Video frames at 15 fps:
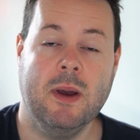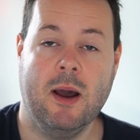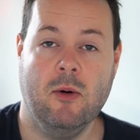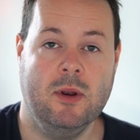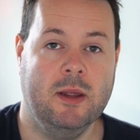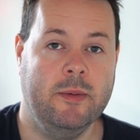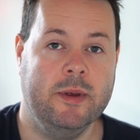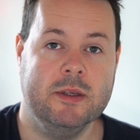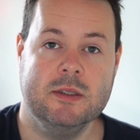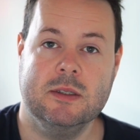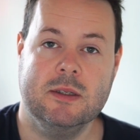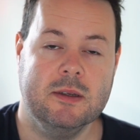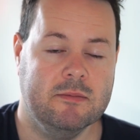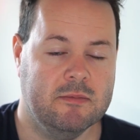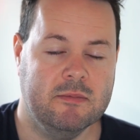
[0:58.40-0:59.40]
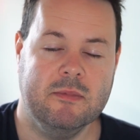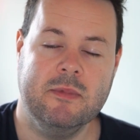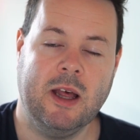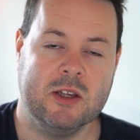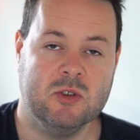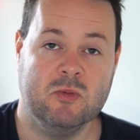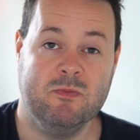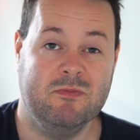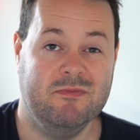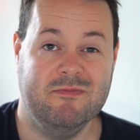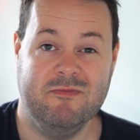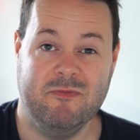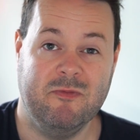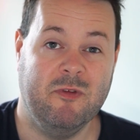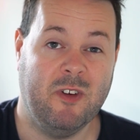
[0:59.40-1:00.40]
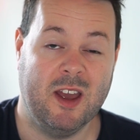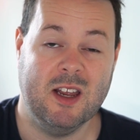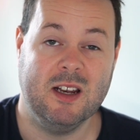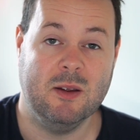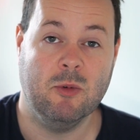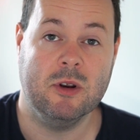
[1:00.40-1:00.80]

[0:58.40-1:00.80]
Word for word: power limits that's vaguely